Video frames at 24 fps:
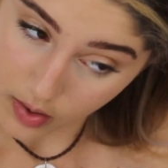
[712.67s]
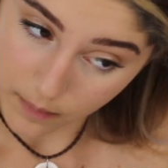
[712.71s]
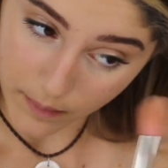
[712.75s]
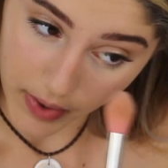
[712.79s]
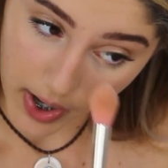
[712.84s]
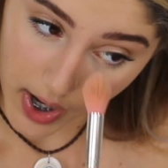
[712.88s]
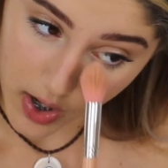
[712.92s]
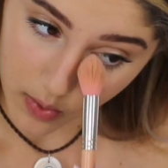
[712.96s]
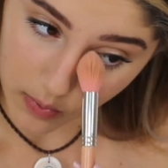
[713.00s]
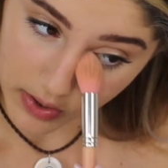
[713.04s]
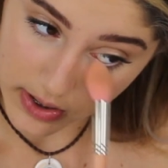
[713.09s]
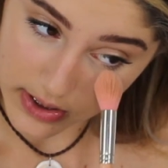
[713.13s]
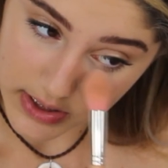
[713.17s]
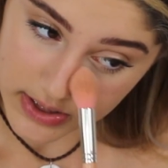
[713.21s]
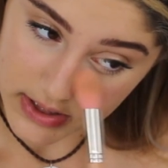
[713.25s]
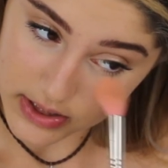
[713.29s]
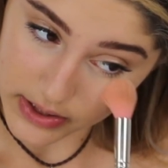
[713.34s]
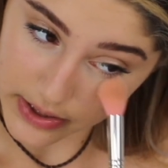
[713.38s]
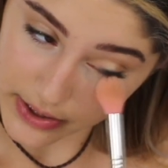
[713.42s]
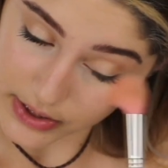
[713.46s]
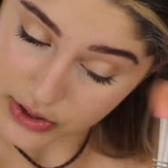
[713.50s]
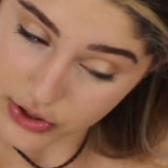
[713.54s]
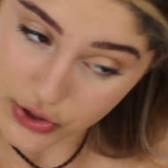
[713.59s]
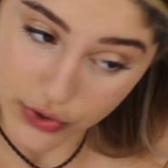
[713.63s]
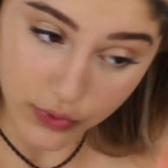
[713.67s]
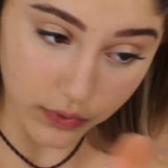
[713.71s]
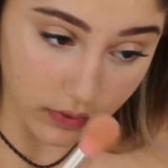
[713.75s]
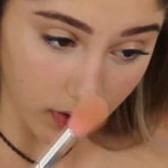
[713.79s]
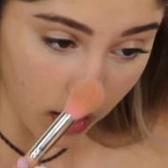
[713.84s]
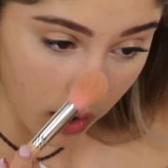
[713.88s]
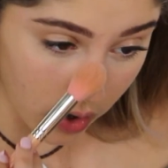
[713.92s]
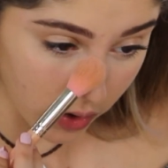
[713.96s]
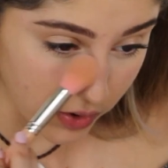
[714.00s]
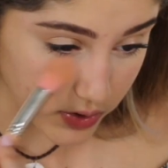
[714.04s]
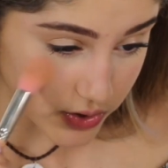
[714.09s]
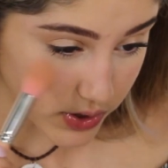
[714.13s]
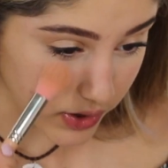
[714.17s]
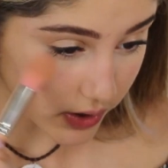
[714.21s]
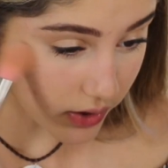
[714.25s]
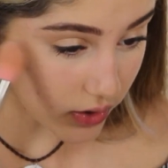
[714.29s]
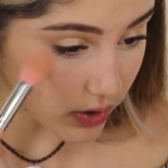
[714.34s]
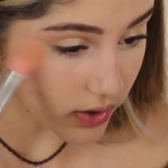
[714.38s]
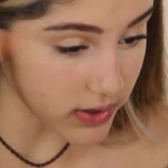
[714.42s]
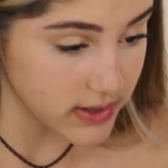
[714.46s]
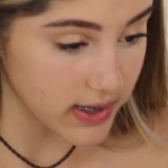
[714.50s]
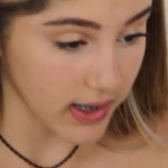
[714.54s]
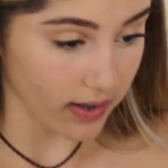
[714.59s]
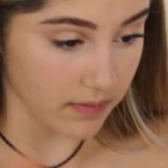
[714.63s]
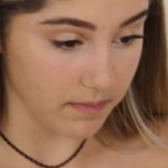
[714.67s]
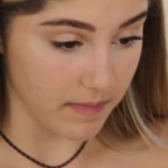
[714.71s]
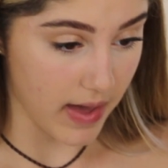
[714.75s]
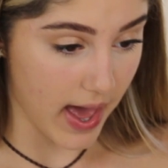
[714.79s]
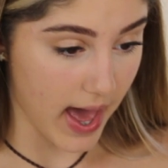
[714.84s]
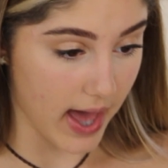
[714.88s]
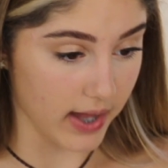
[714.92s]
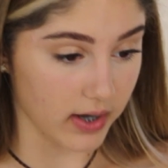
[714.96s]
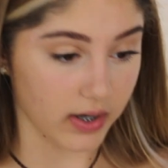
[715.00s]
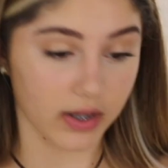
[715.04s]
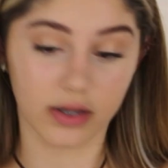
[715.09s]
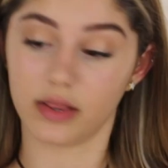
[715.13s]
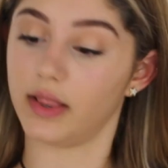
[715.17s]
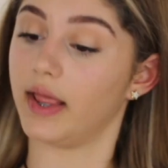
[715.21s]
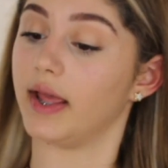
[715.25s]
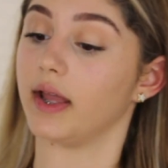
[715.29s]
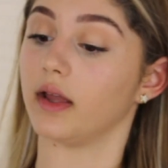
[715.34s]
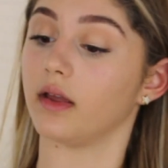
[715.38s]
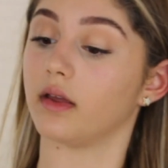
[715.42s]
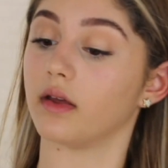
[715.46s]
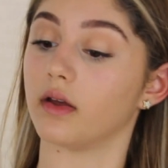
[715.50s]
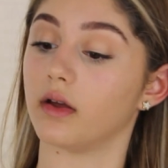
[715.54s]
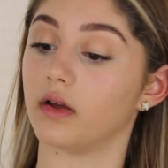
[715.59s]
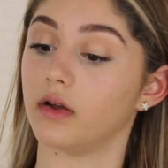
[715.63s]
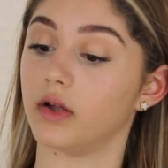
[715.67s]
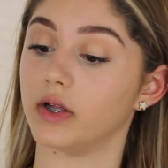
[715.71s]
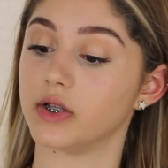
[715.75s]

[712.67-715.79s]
but I don't want it to sit there too long so it looks like matte and like